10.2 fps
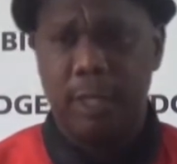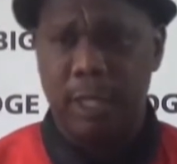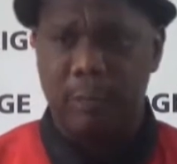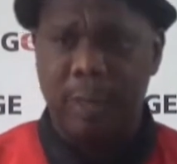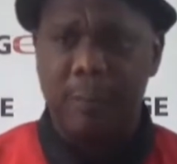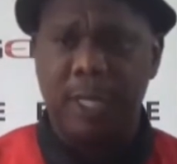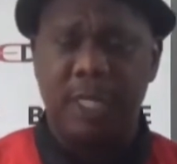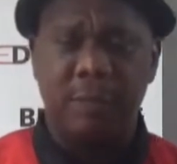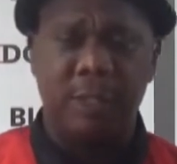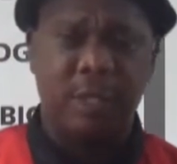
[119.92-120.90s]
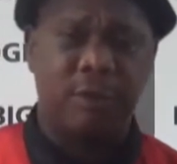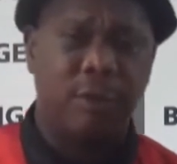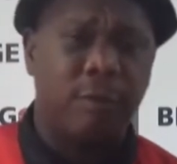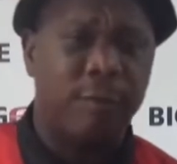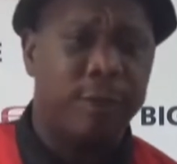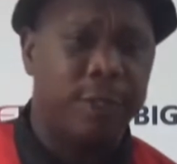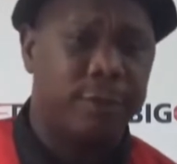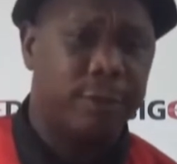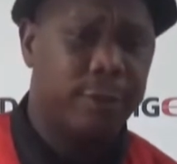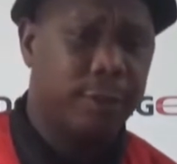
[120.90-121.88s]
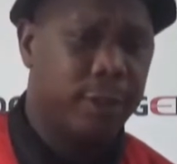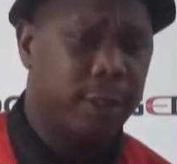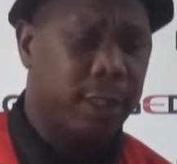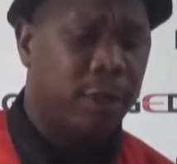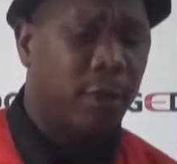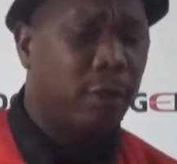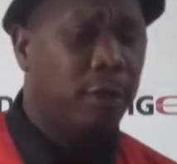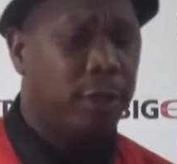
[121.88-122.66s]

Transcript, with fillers: and I'm happy that the media is covering this, in all